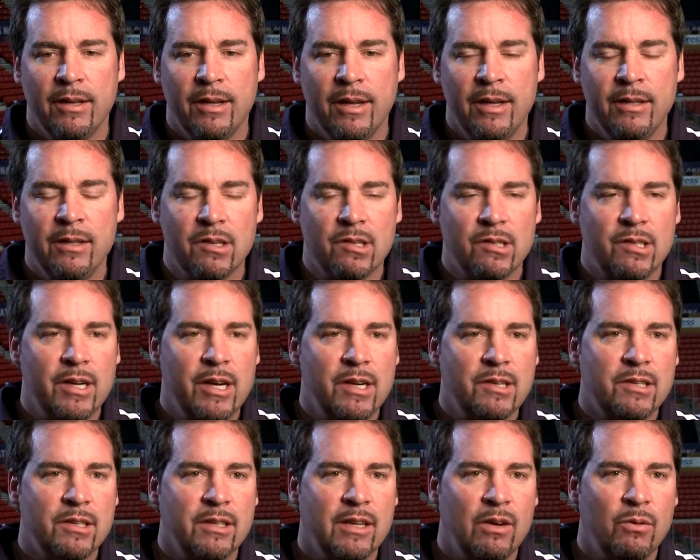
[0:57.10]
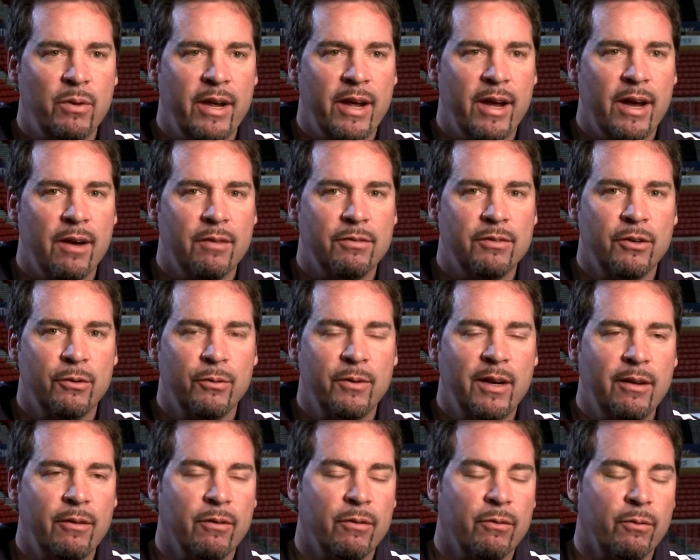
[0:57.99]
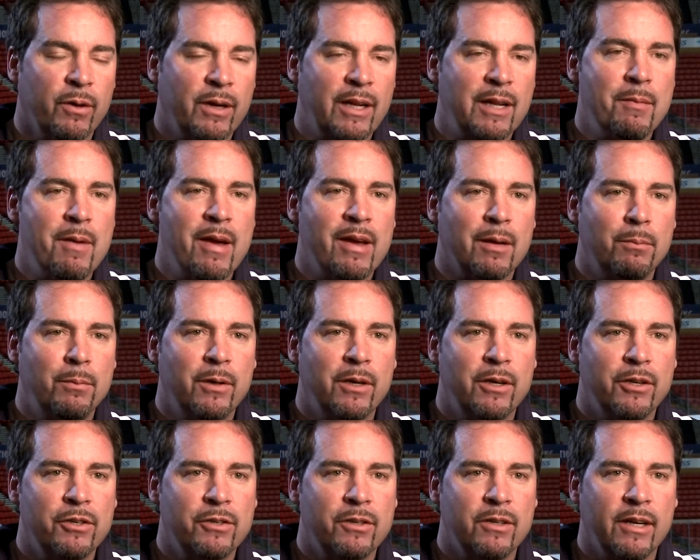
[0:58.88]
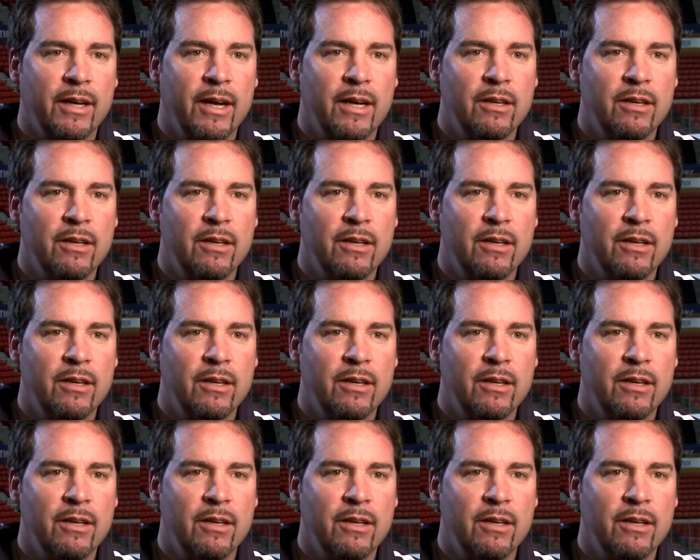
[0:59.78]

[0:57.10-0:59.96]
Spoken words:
in the season that we have to really make a push to